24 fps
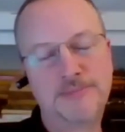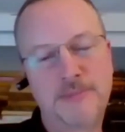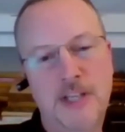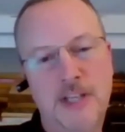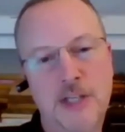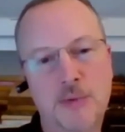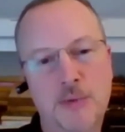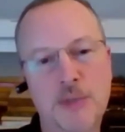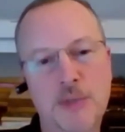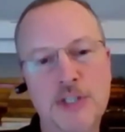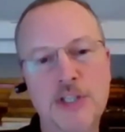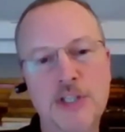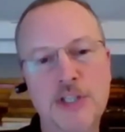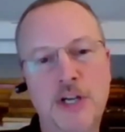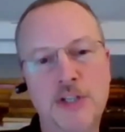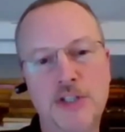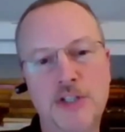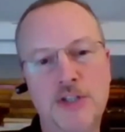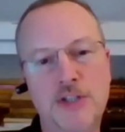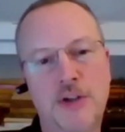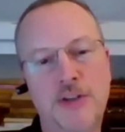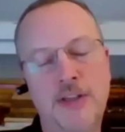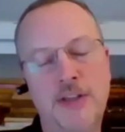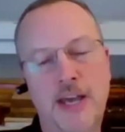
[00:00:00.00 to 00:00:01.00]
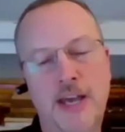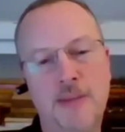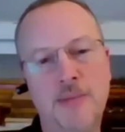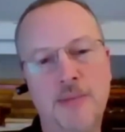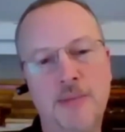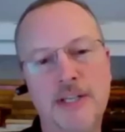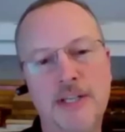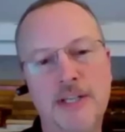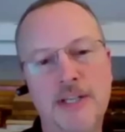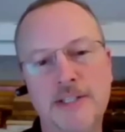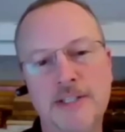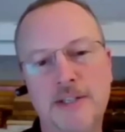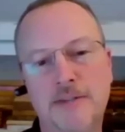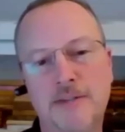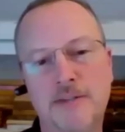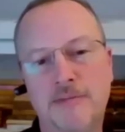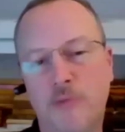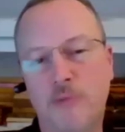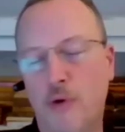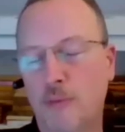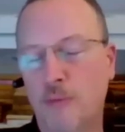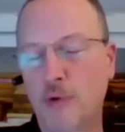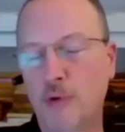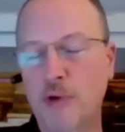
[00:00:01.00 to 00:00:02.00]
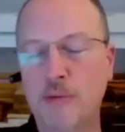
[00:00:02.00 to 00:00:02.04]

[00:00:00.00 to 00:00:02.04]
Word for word: I think we touched uh, on that, but is it a formal